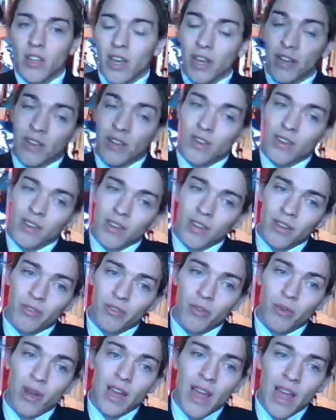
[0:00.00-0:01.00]
And
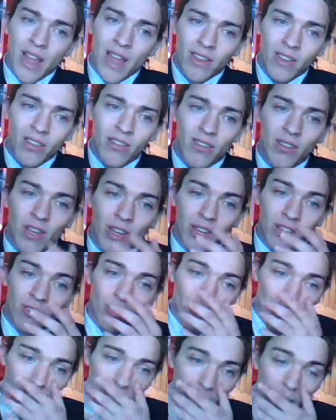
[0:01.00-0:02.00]
if you
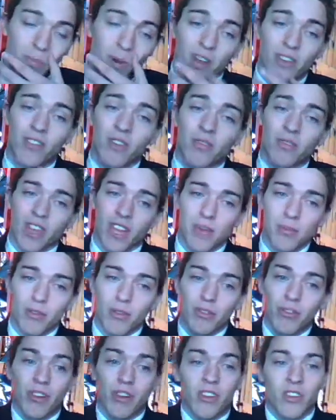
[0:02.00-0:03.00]
insert a positive claim
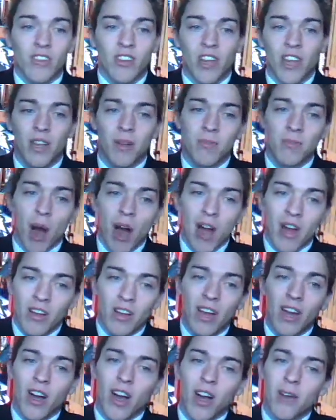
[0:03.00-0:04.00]
before and saying,
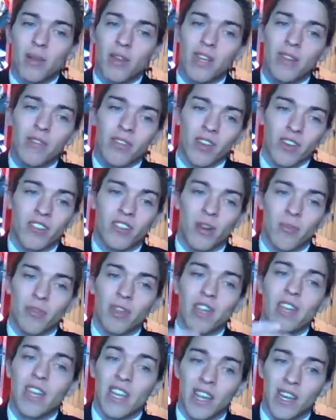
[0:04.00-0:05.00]
I believe there's
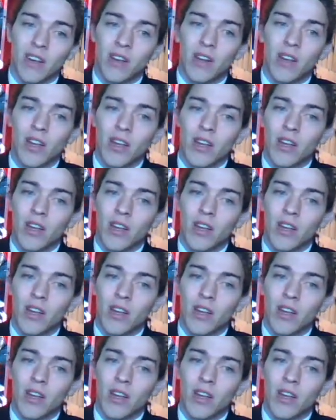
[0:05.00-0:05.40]
something here,